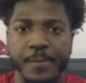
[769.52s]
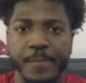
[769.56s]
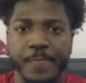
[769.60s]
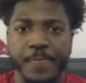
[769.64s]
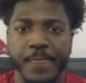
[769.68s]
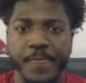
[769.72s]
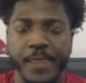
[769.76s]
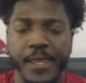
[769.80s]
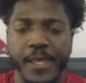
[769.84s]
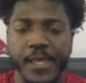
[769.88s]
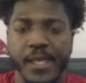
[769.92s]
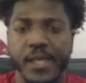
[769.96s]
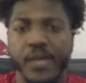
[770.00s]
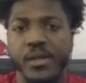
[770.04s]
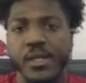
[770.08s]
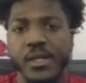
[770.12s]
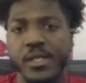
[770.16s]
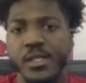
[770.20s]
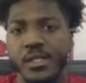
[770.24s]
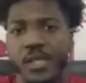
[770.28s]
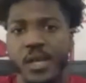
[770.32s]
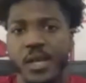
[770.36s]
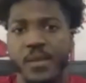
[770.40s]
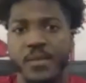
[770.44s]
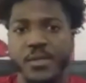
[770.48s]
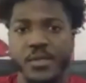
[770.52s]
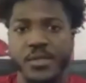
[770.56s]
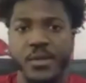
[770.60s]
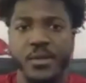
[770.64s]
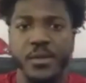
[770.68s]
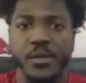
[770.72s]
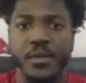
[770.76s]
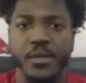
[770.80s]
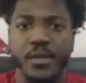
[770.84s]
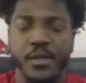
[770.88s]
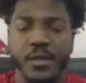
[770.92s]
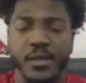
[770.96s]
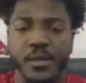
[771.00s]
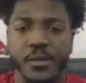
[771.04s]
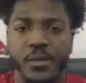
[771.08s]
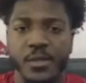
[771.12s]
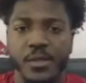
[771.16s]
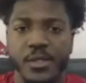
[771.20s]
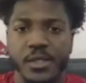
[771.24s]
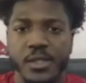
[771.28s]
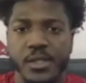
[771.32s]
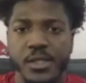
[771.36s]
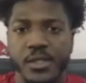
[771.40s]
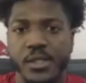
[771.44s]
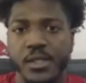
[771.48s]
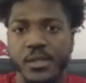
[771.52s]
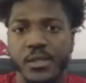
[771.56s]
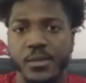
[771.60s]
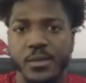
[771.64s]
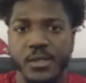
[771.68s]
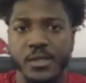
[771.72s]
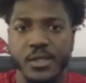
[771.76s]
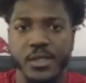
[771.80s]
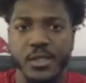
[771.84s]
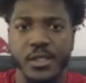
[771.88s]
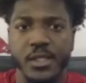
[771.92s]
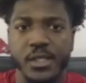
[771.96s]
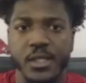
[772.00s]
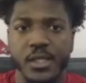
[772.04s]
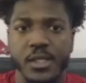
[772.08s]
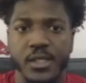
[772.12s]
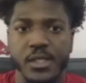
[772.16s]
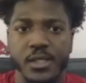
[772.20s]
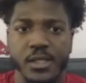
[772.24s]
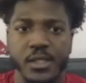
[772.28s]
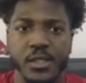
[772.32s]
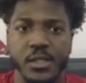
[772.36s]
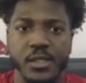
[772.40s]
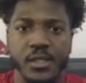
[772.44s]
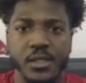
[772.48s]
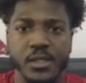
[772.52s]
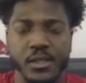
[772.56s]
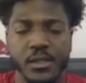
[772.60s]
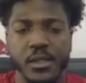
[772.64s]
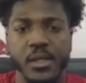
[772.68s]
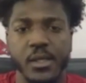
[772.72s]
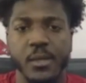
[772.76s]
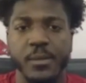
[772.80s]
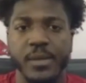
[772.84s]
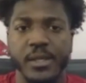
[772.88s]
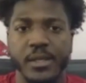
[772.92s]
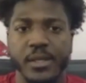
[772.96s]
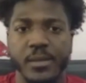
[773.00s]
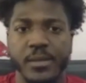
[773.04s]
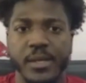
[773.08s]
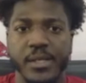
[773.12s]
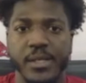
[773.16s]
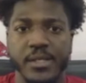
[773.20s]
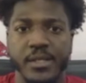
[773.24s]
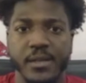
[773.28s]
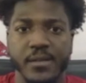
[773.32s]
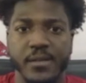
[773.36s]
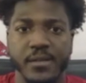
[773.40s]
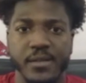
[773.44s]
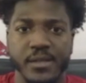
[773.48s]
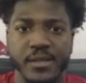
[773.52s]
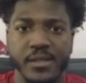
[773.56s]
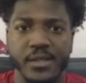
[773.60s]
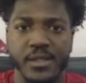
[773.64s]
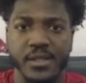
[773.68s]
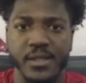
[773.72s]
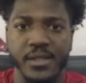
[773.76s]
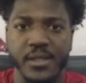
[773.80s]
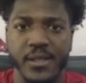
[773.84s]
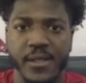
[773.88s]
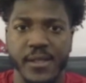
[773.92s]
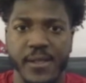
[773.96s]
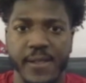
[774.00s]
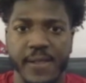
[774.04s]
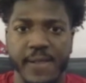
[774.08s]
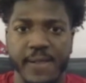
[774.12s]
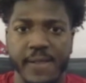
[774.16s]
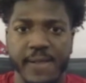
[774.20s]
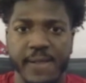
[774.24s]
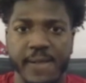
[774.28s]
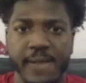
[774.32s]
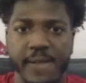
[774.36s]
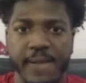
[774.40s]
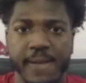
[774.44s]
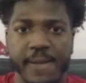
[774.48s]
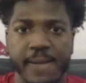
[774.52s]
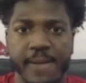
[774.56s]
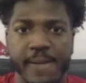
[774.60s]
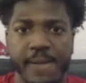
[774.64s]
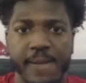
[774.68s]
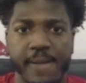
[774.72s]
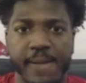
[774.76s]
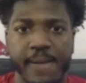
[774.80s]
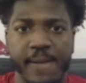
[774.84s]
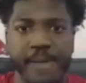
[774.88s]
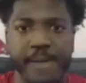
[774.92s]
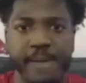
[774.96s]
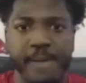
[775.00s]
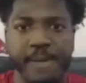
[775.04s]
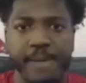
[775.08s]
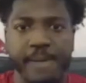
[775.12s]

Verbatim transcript: and he'll get his opportunity. And once he did, once he does, he'll he'll make the best of it. Does that help